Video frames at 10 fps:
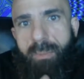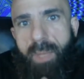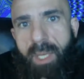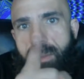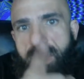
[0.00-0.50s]

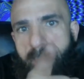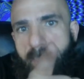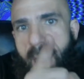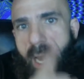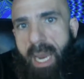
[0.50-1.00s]
and you sit
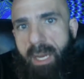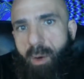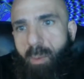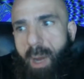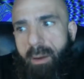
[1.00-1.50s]
by
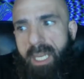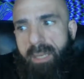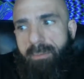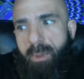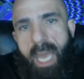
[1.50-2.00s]
idle while
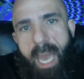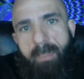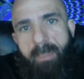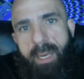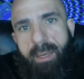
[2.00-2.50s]
evil's
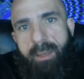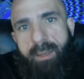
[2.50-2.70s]
happening,